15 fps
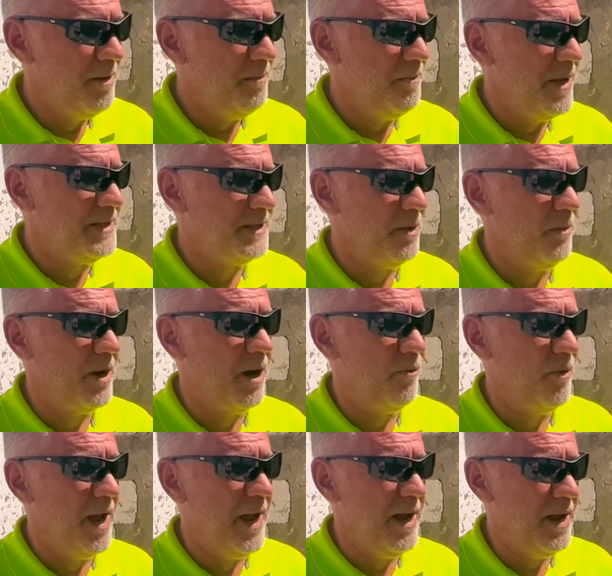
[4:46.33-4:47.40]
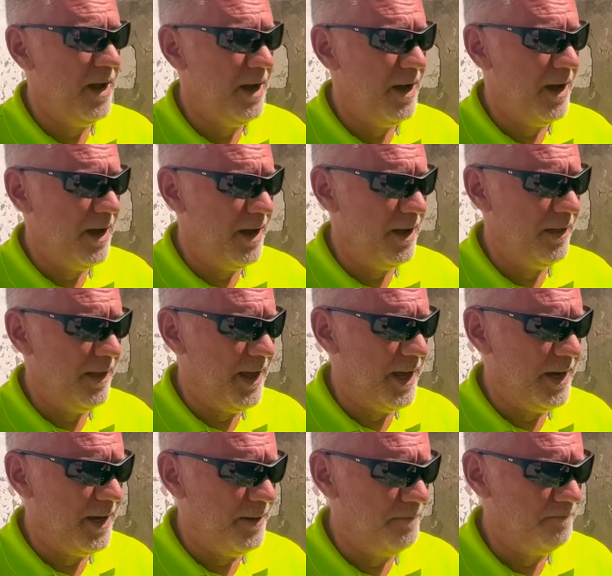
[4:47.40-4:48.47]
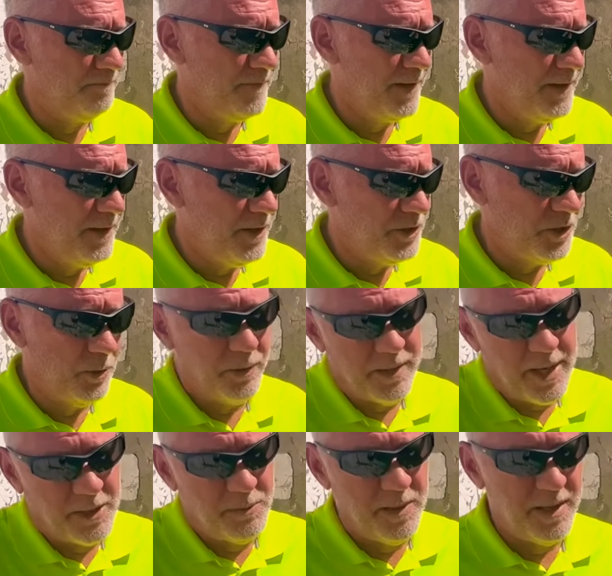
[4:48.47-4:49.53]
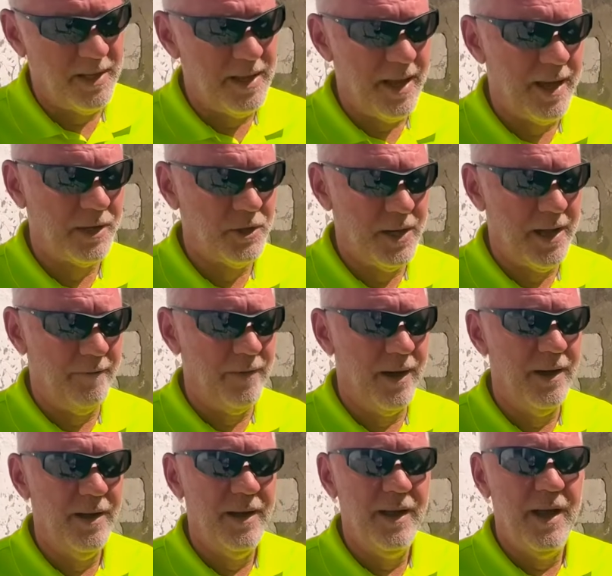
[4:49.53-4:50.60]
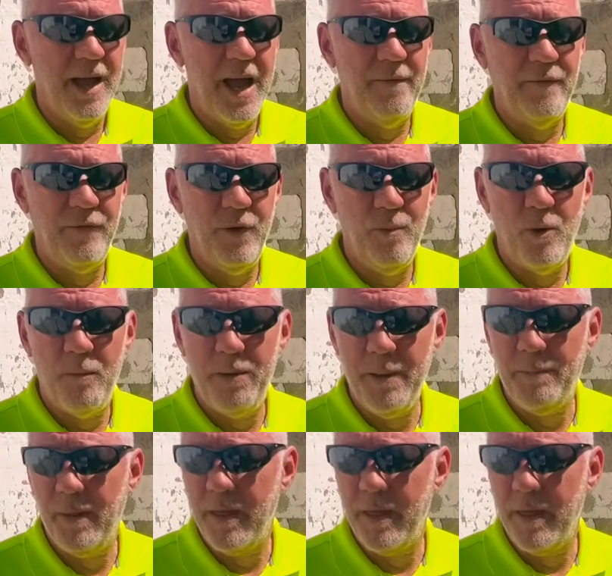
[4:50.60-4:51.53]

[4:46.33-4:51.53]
based on what I read. Uh, that um, So it tells me that they actually have a, have a few more people